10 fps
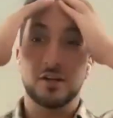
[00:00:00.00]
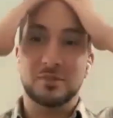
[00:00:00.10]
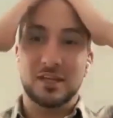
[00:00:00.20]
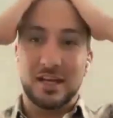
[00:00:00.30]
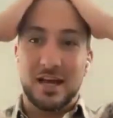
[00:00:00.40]
in my
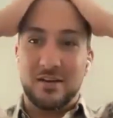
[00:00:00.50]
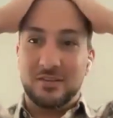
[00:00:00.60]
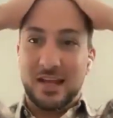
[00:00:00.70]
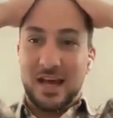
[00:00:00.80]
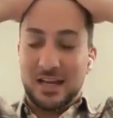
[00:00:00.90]
own
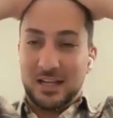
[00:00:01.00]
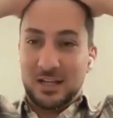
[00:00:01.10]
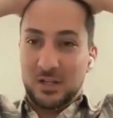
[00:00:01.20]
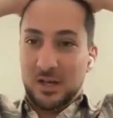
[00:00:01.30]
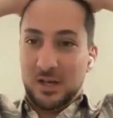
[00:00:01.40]
startup that I
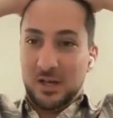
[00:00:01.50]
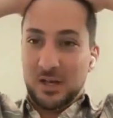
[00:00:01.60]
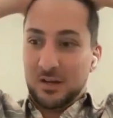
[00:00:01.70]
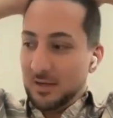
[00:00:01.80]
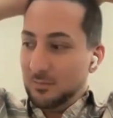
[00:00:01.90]
haven't had
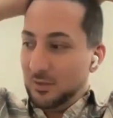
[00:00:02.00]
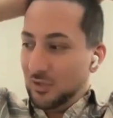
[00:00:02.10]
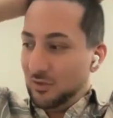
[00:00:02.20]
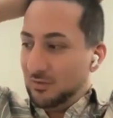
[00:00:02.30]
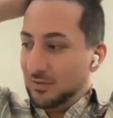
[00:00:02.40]
a lot
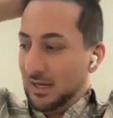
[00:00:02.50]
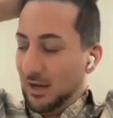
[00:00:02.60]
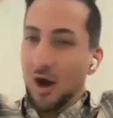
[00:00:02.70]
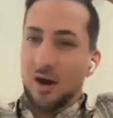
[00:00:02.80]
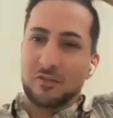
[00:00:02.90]
of time
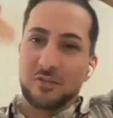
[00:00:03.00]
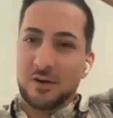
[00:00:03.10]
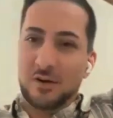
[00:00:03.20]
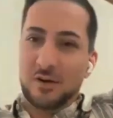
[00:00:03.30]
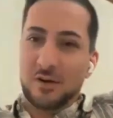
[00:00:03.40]
to
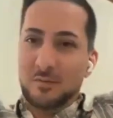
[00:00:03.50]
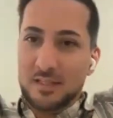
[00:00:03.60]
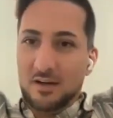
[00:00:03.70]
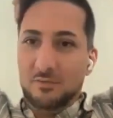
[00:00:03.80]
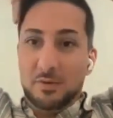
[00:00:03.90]

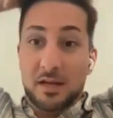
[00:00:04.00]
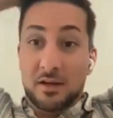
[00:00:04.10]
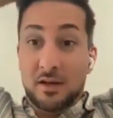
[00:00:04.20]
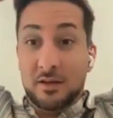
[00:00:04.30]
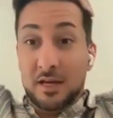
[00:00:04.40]
offer
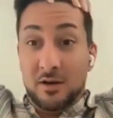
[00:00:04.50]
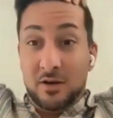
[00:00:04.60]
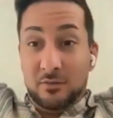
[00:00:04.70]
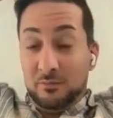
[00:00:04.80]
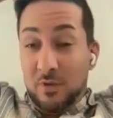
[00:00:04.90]
myself. But